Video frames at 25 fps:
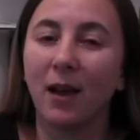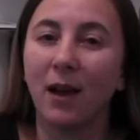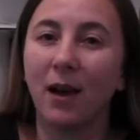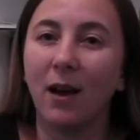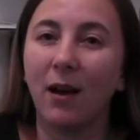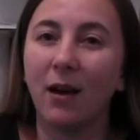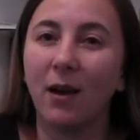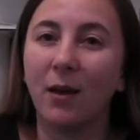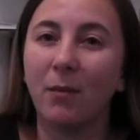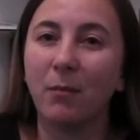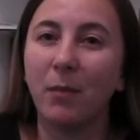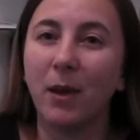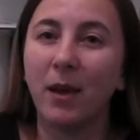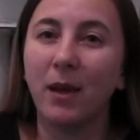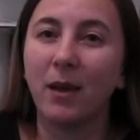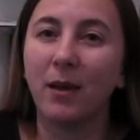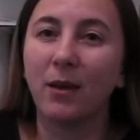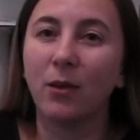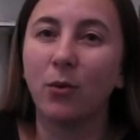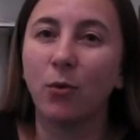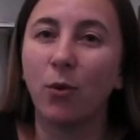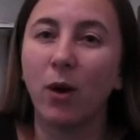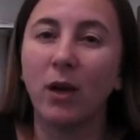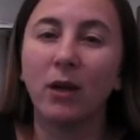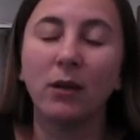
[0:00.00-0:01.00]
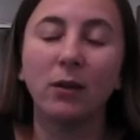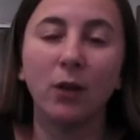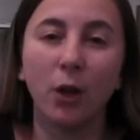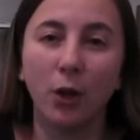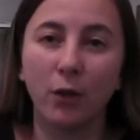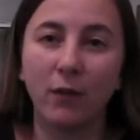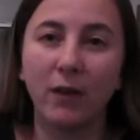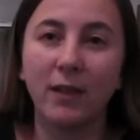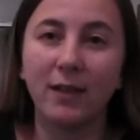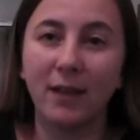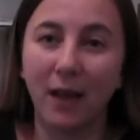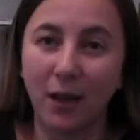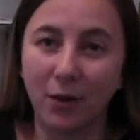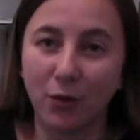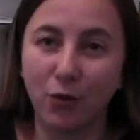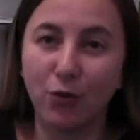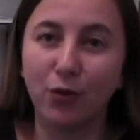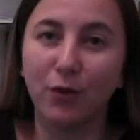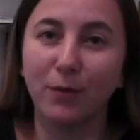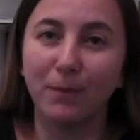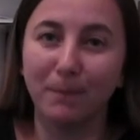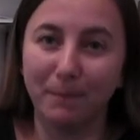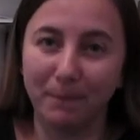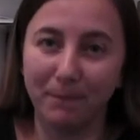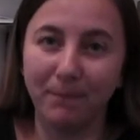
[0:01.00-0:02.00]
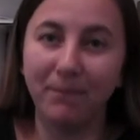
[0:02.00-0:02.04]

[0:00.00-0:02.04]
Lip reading: I pay quite a lot of attention